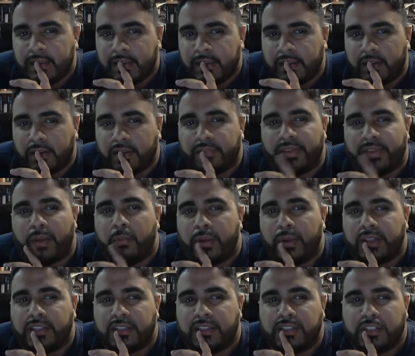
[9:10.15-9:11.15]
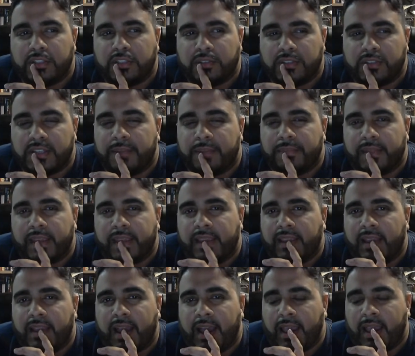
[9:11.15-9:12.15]
if I wanted to do
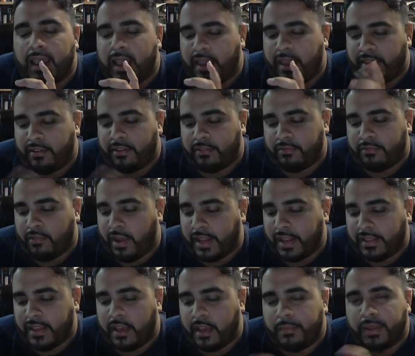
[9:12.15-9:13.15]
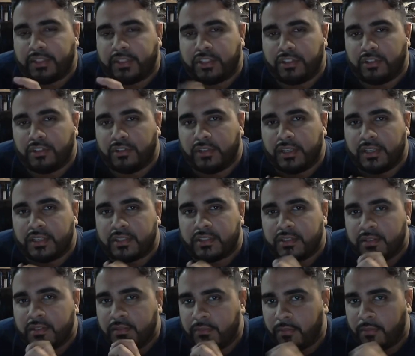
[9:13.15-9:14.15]
something, I either write it down my to-do
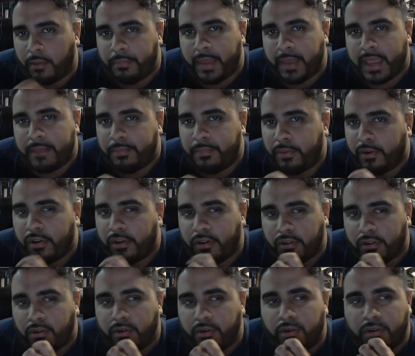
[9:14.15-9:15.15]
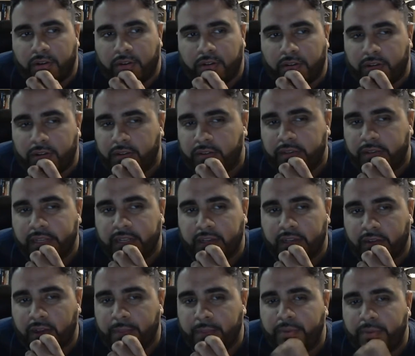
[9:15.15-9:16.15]
list on paper, or
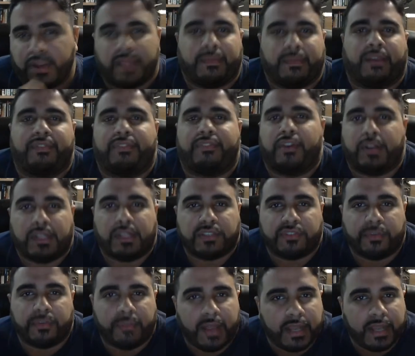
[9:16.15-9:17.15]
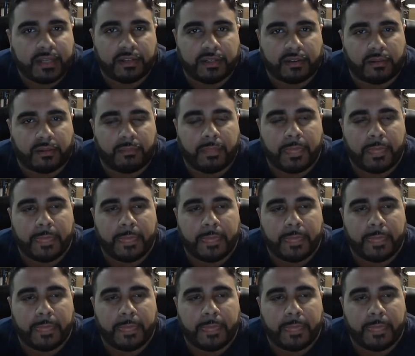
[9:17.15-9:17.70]
I put it in my phone as a reminder.